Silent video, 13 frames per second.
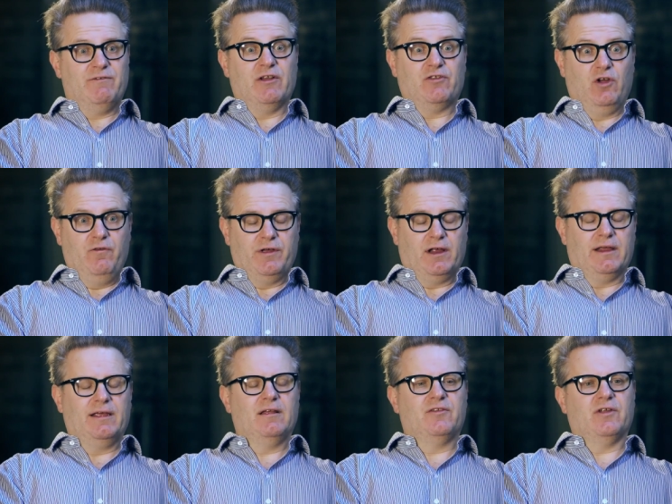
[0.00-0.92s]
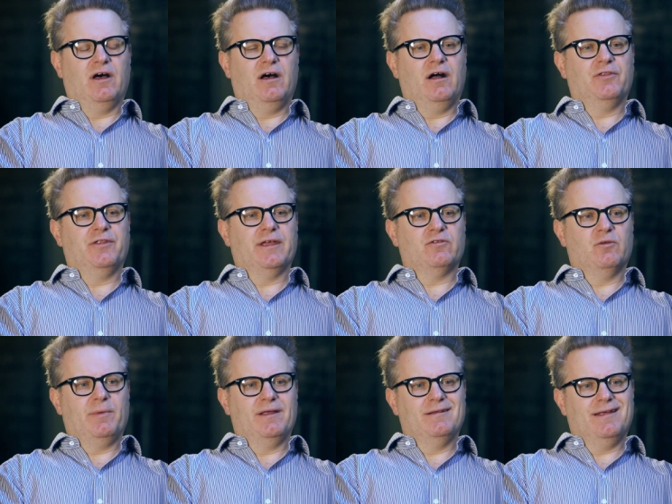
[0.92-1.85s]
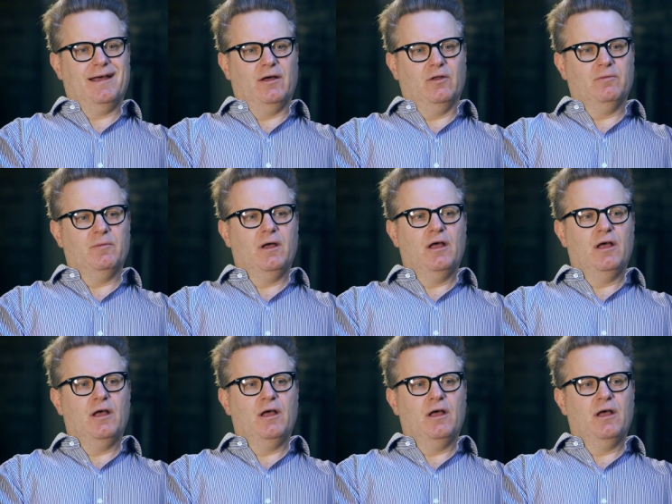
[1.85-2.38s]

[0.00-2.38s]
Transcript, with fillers: philosophically, it's a hard thing to pin down.